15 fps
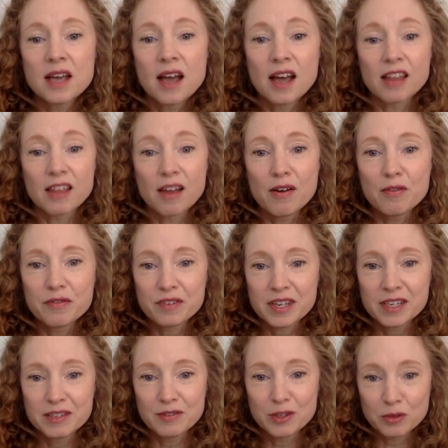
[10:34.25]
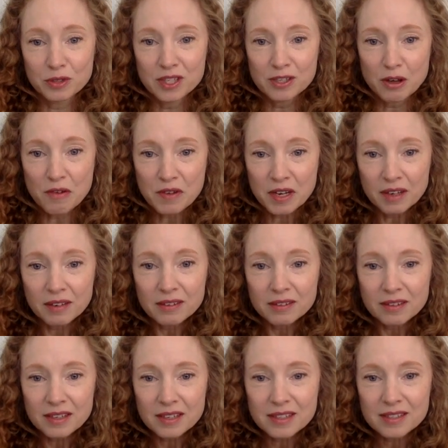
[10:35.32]
I love individually solving
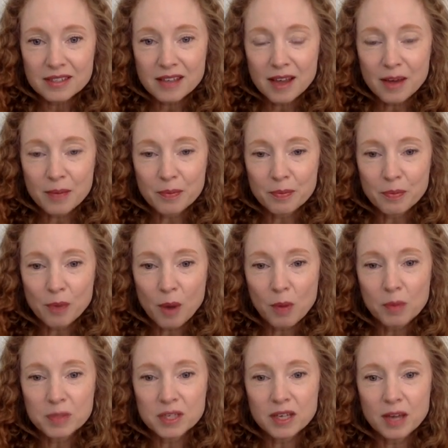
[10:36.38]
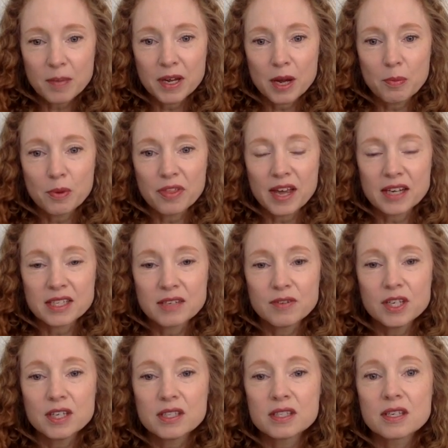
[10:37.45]
these problems and coming up with
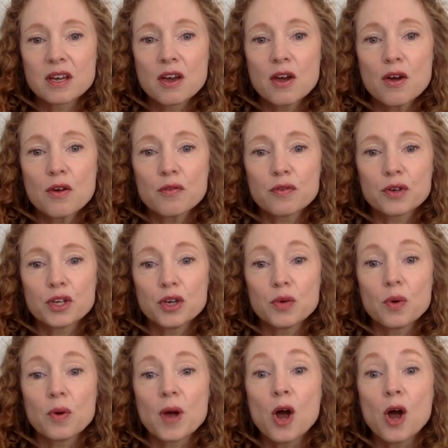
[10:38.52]
activities for you.